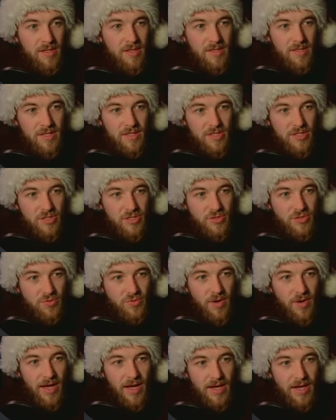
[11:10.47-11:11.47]
let's just do
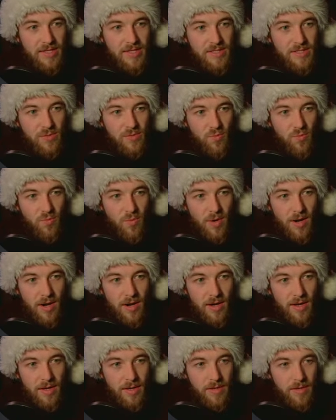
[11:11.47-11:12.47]
x,
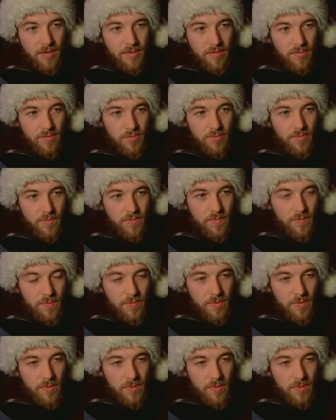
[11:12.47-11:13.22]
y. Oops.